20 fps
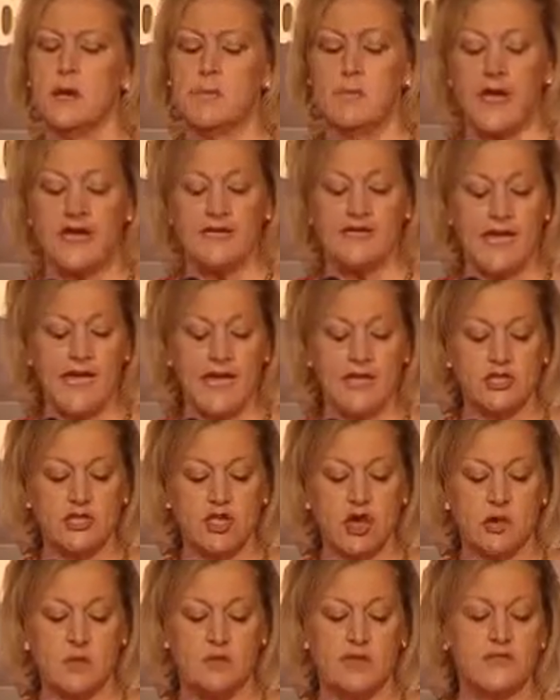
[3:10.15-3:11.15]
My day
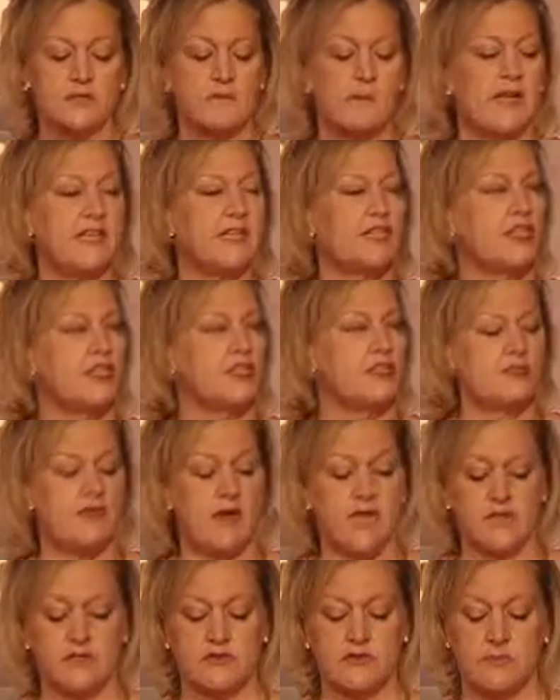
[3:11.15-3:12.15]
job is Managing
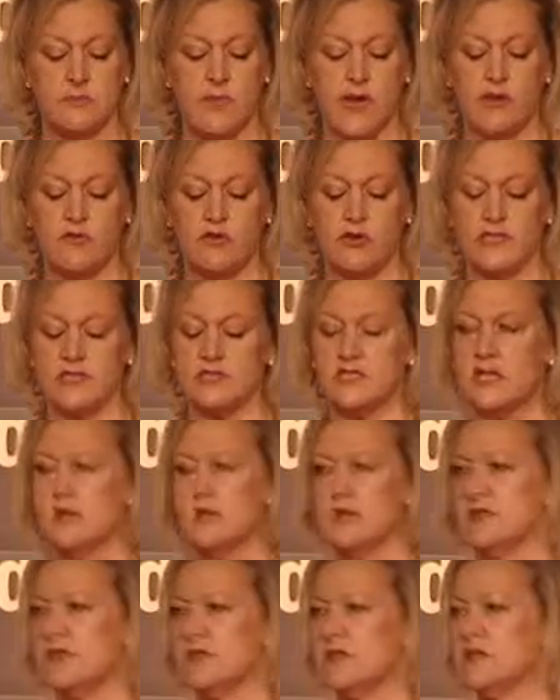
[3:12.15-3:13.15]
Director of Pyronics
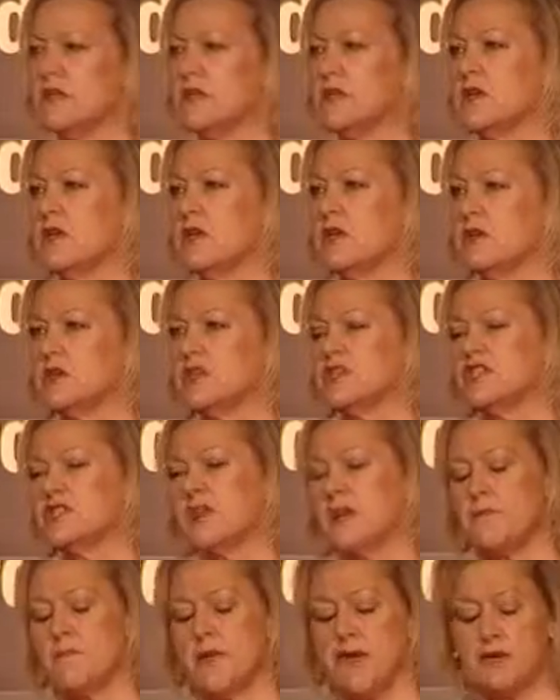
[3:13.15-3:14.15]
Limited, which is
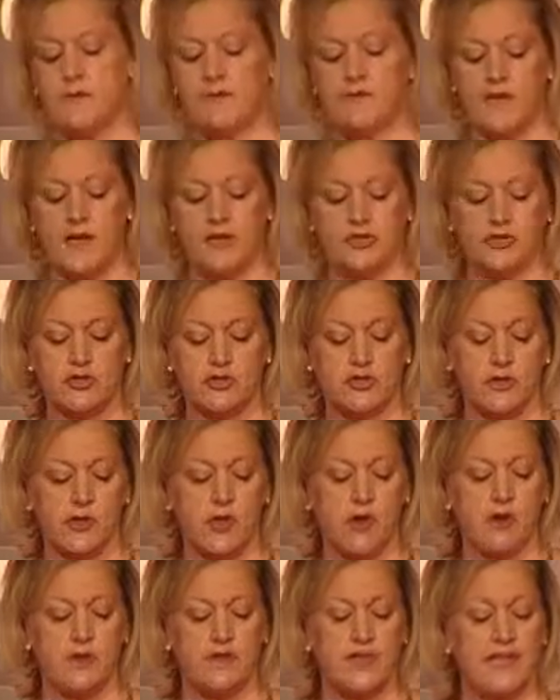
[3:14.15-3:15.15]
a
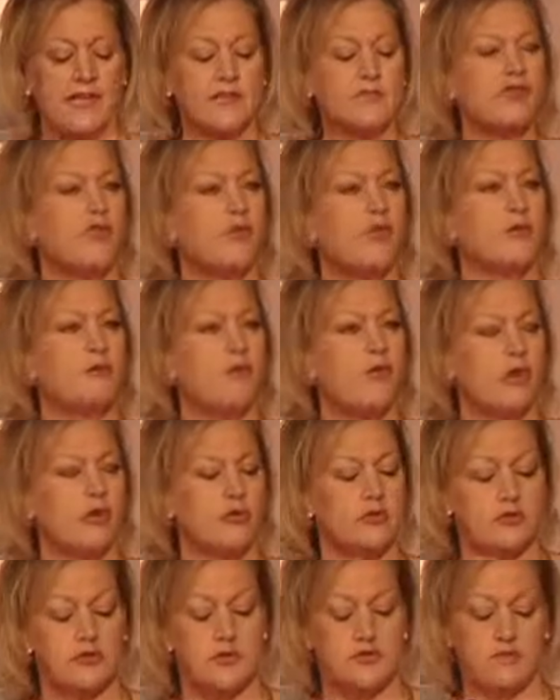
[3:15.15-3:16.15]
manufacturer of electronic
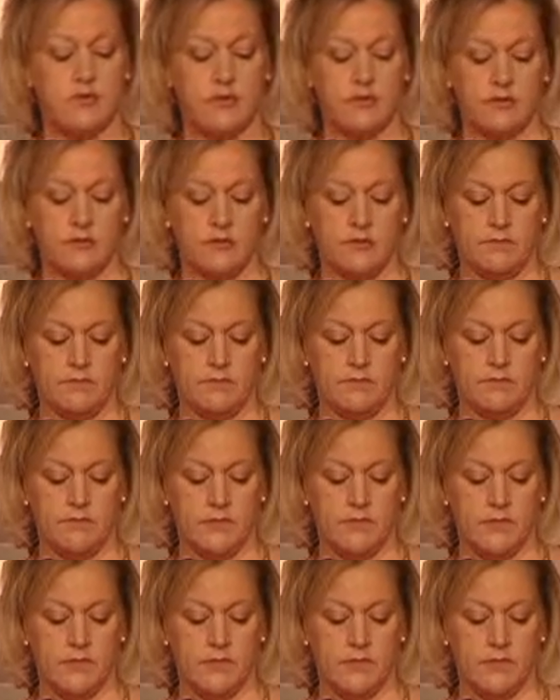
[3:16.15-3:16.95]
products in Rotherham.